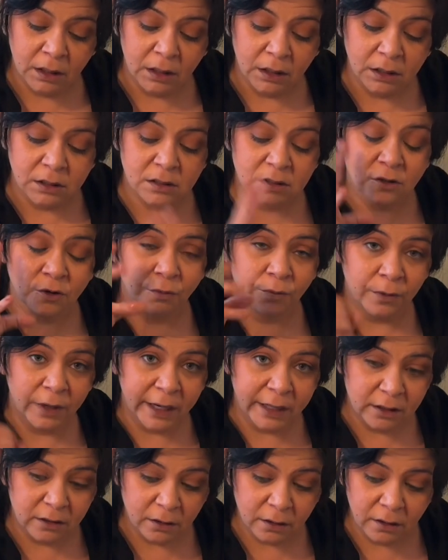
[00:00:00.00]

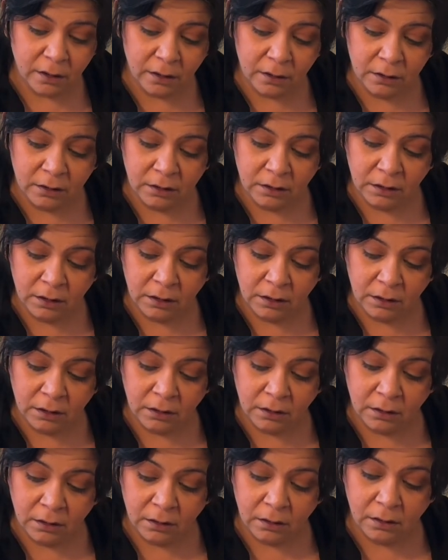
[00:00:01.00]
surrender,
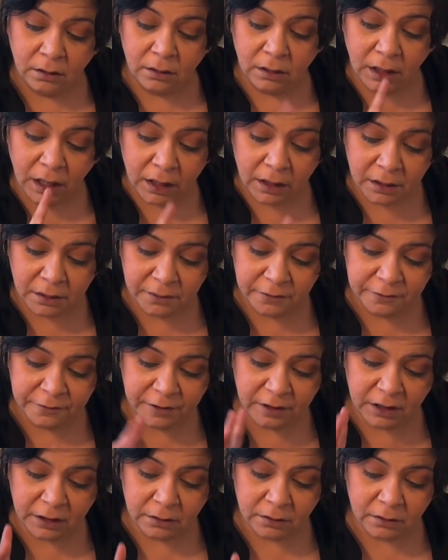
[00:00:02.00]
love,
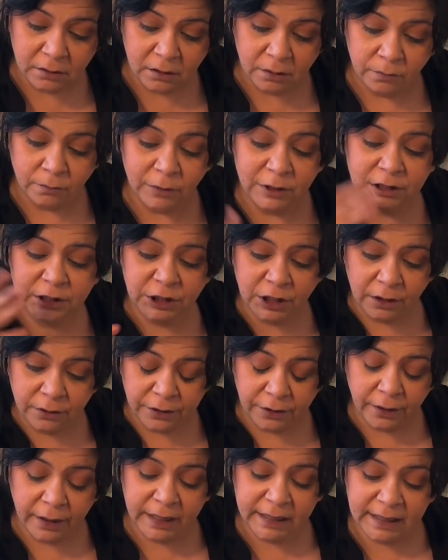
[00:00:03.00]
and reach out
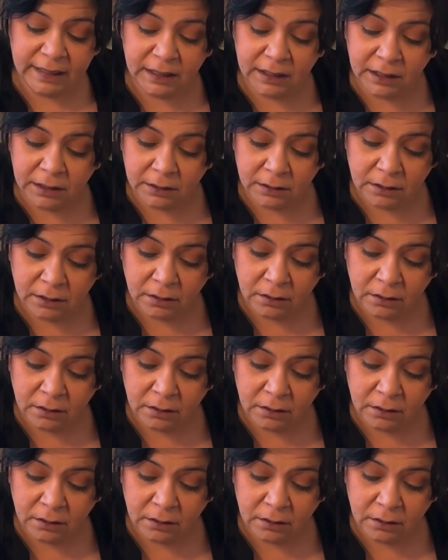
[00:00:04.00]
your hand.